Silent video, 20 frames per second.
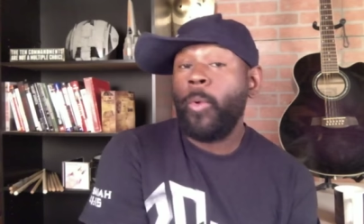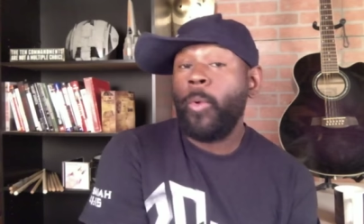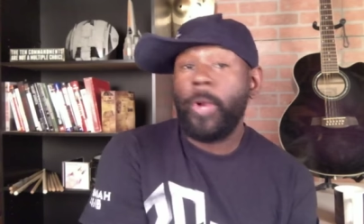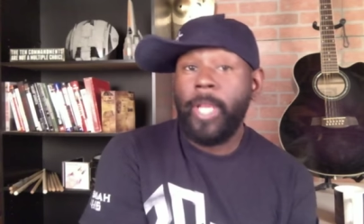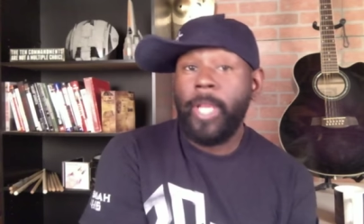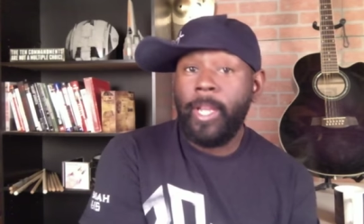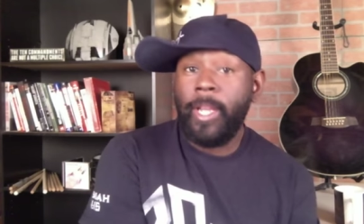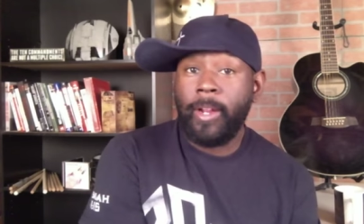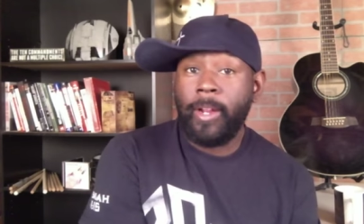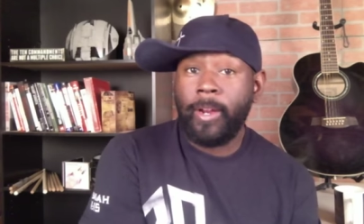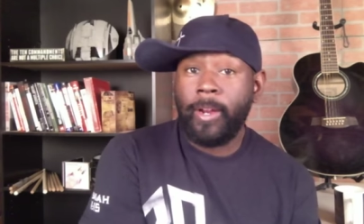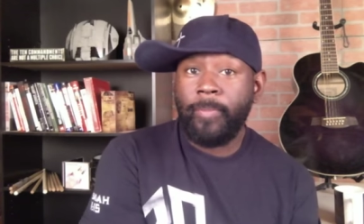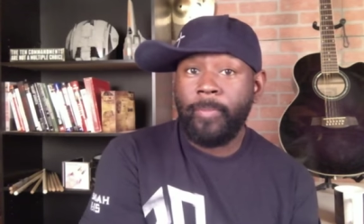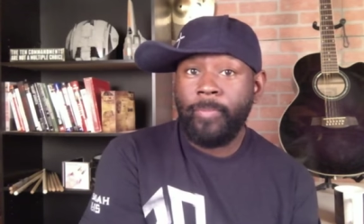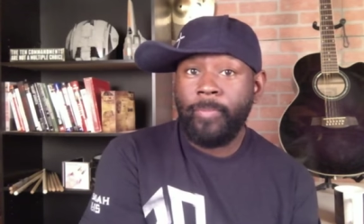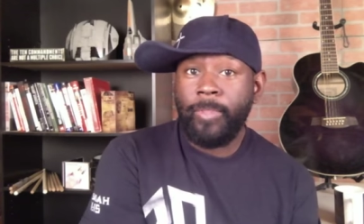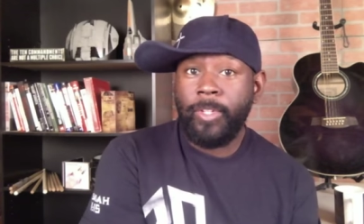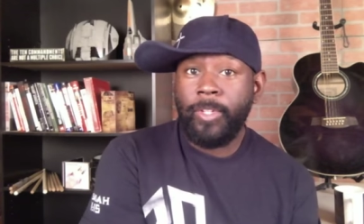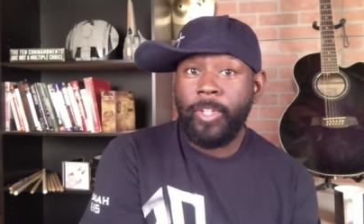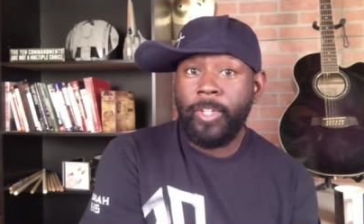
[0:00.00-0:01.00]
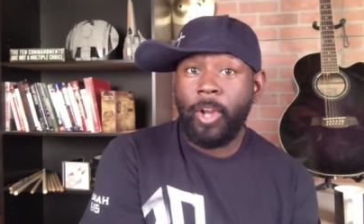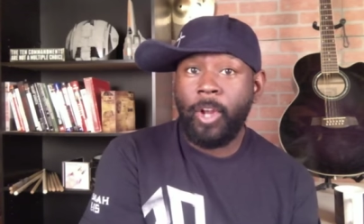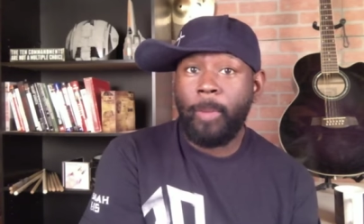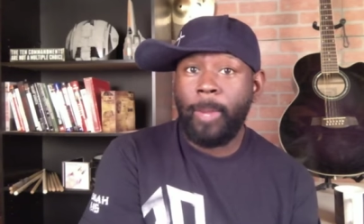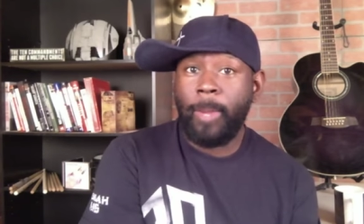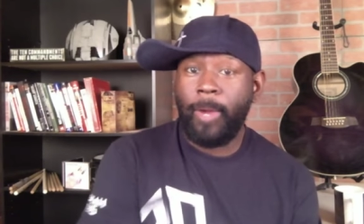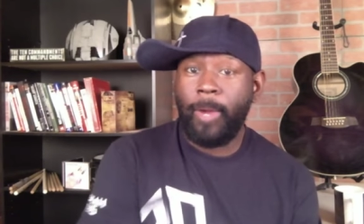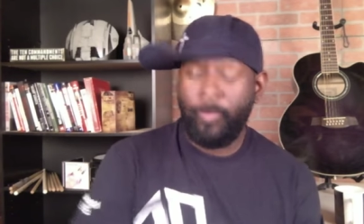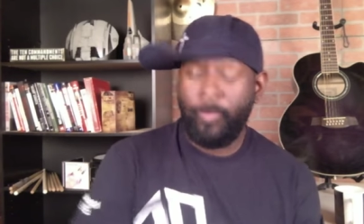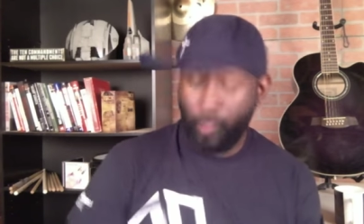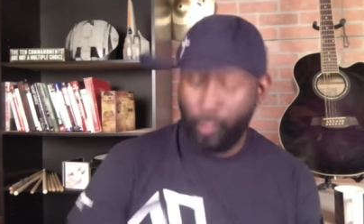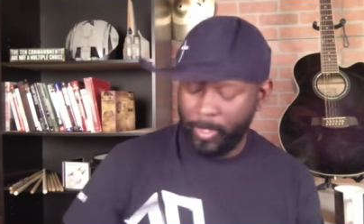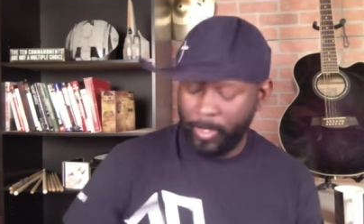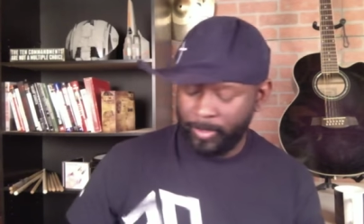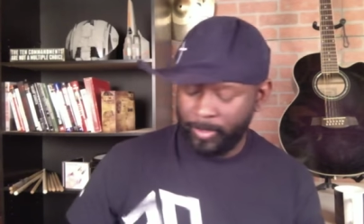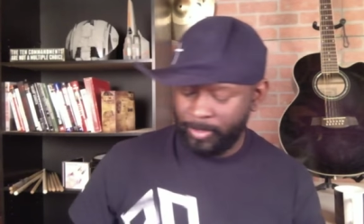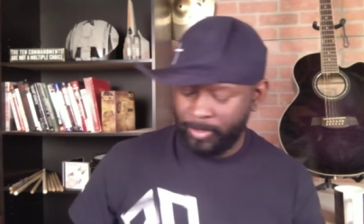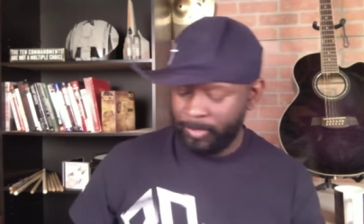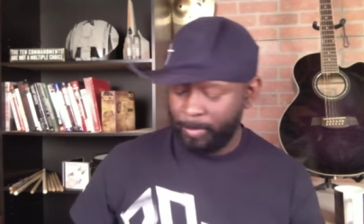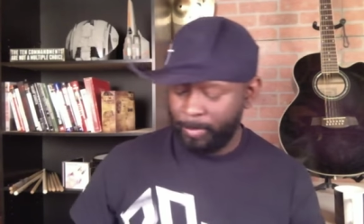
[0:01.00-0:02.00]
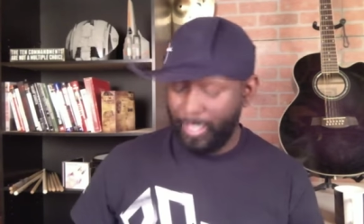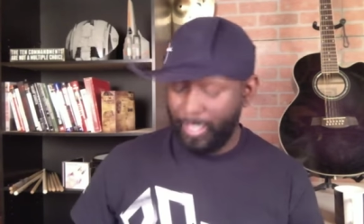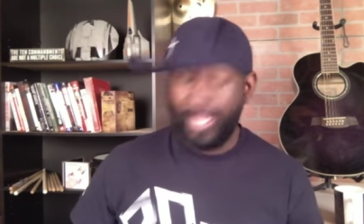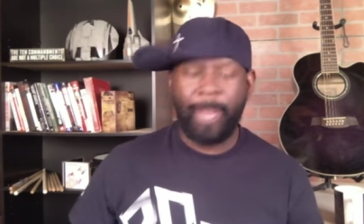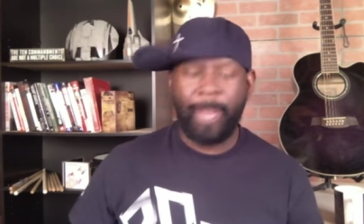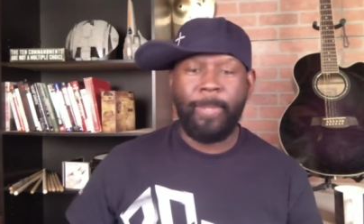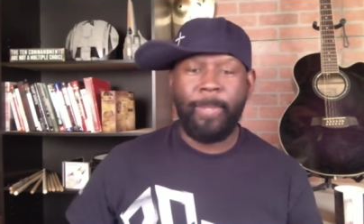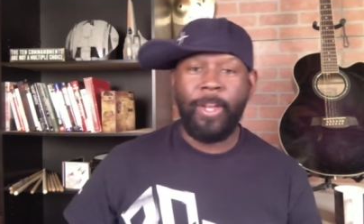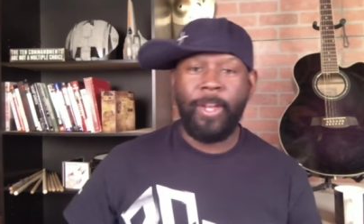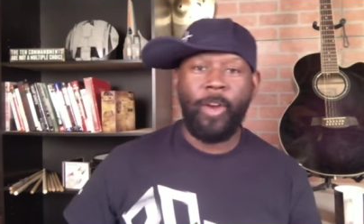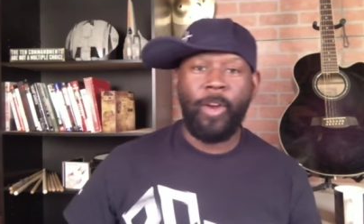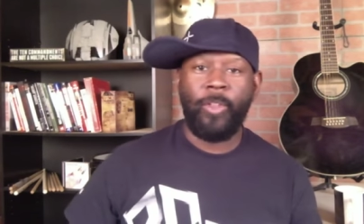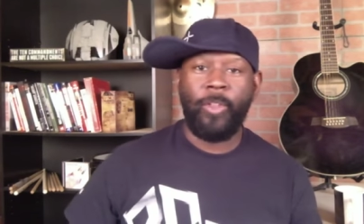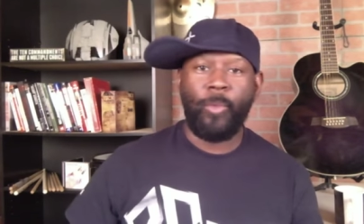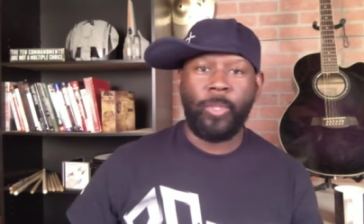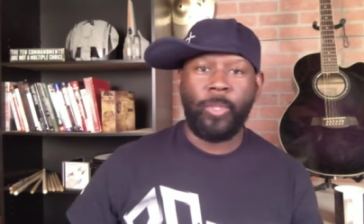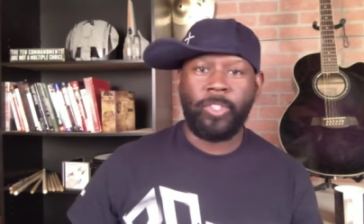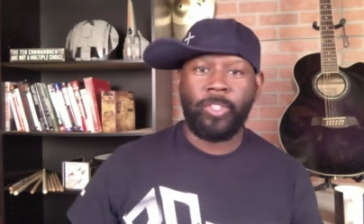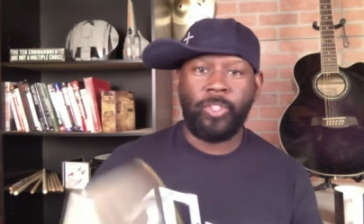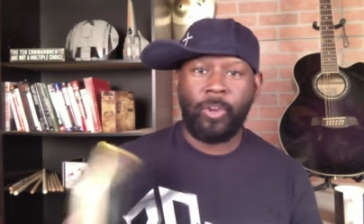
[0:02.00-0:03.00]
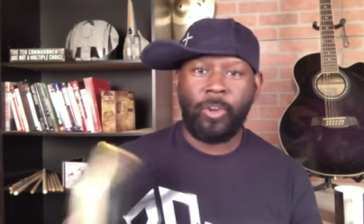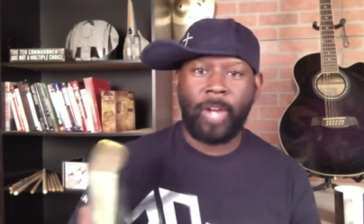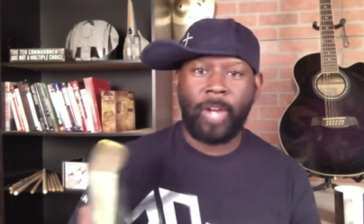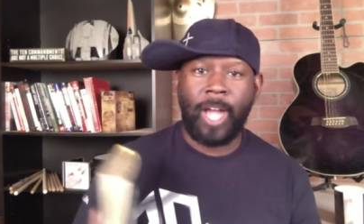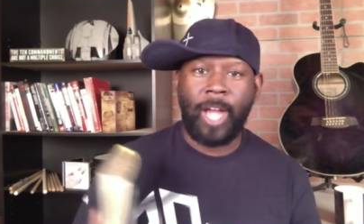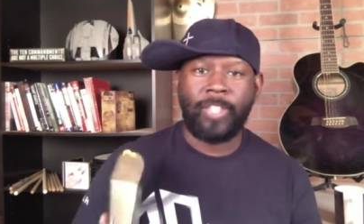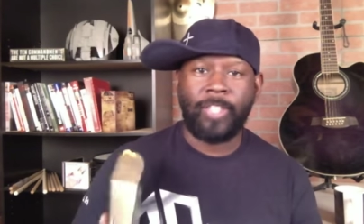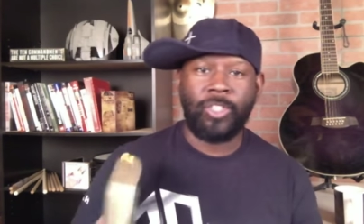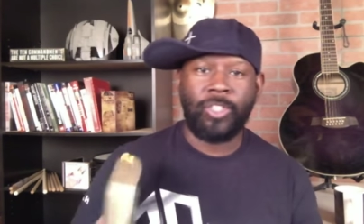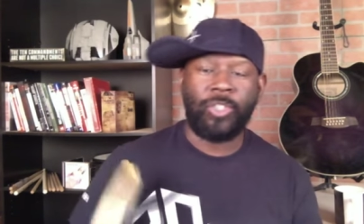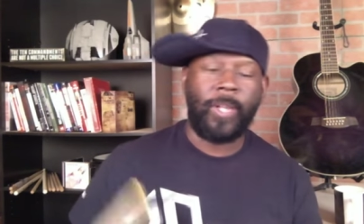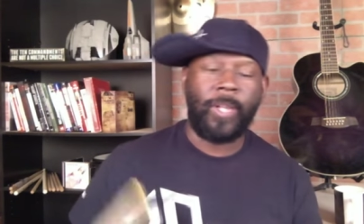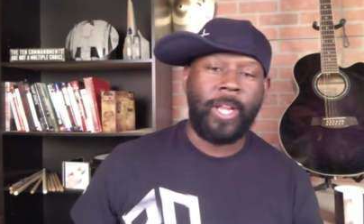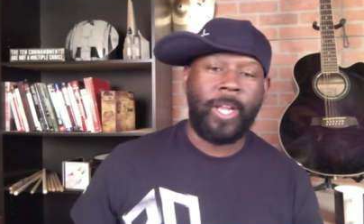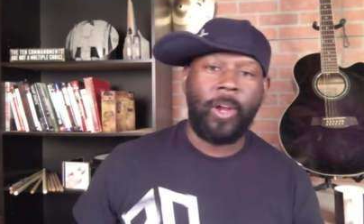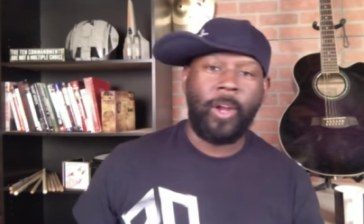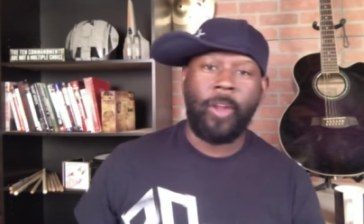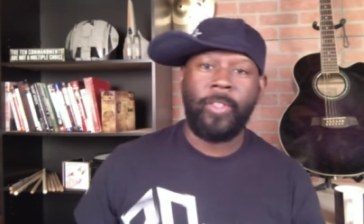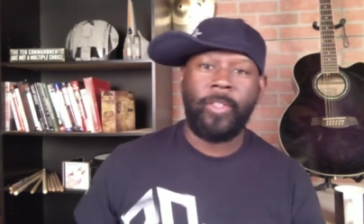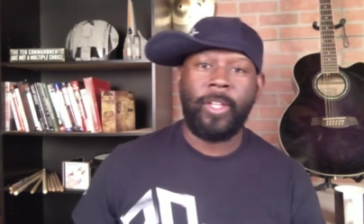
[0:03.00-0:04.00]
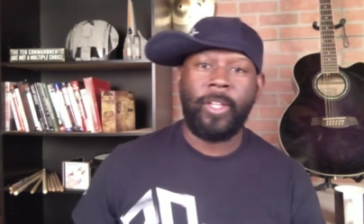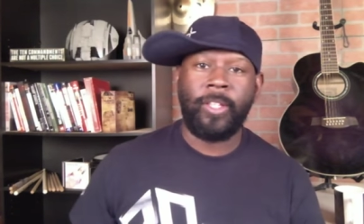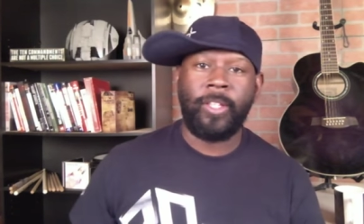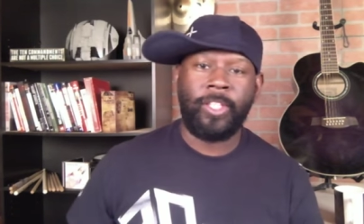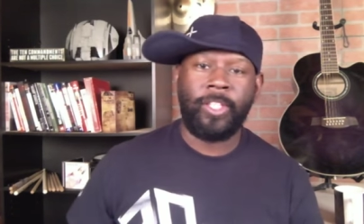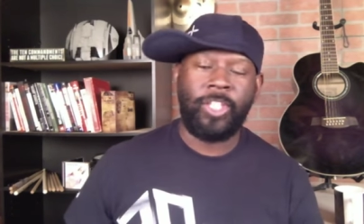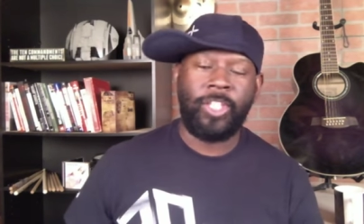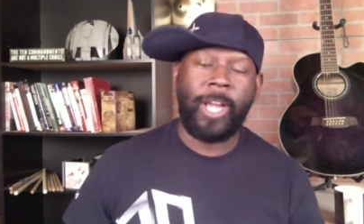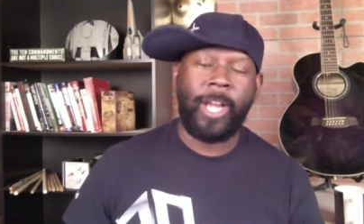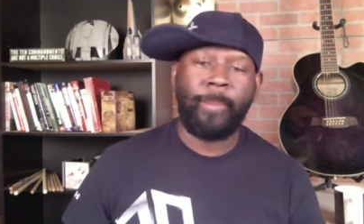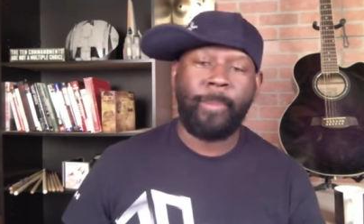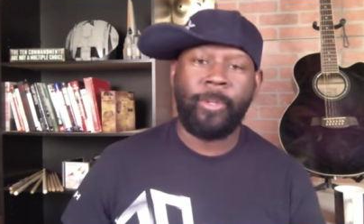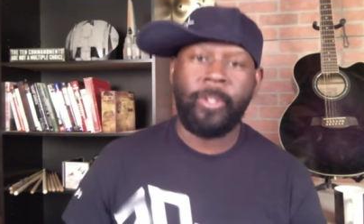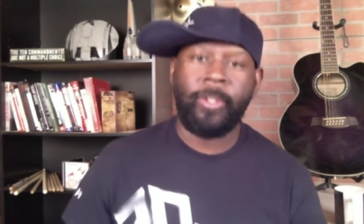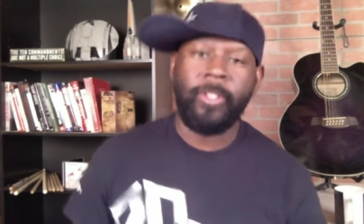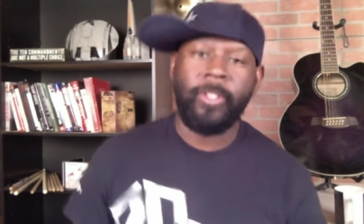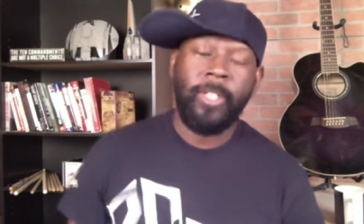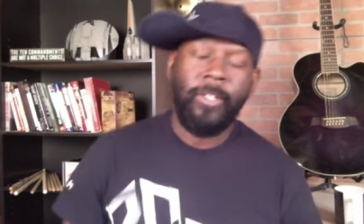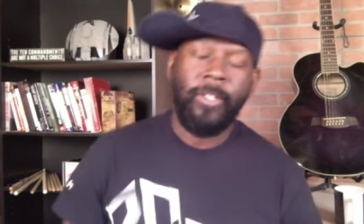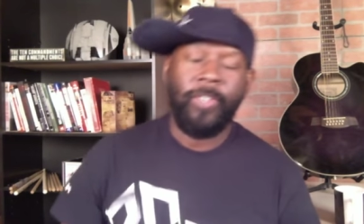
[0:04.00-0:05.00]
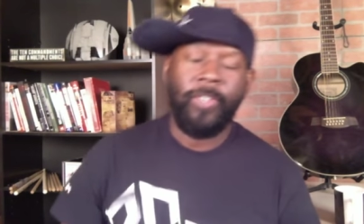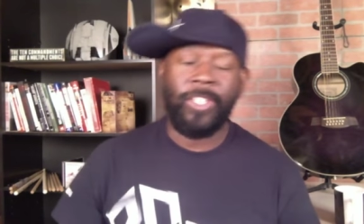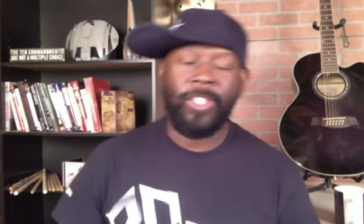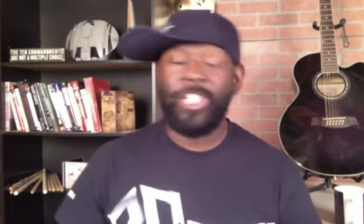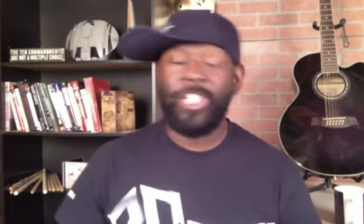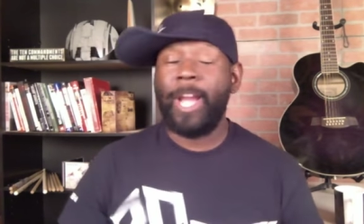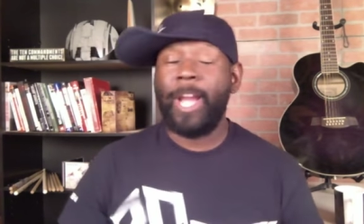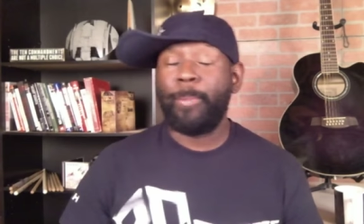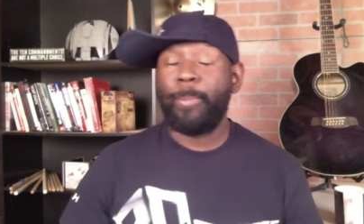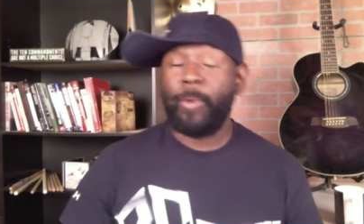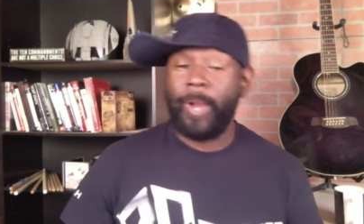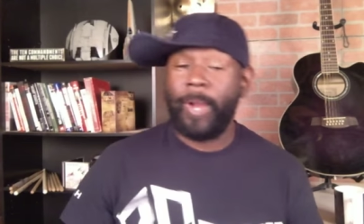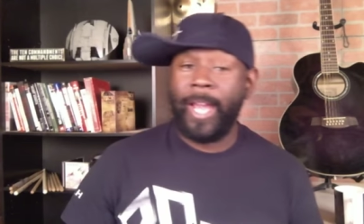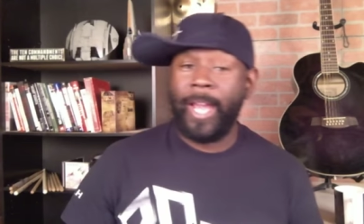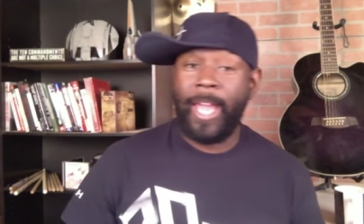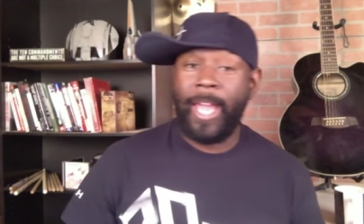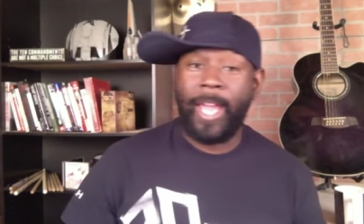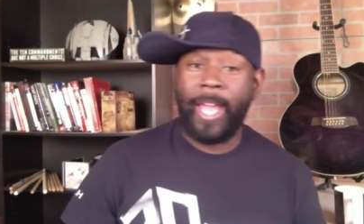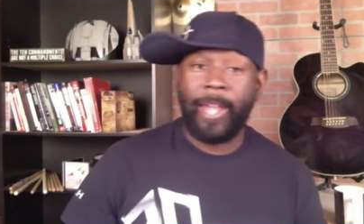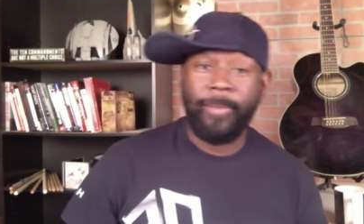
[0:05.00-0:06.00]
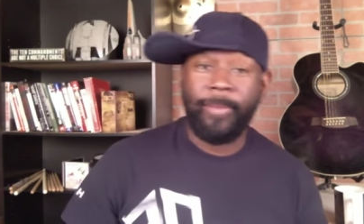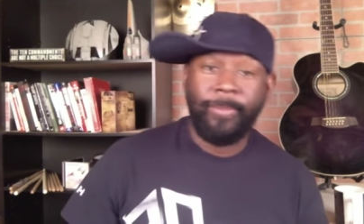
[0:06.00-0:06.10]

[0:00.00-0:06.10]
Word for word: here, you know, but we're but let it be known that we're still concentrating on the, the chapter the chapter at hand.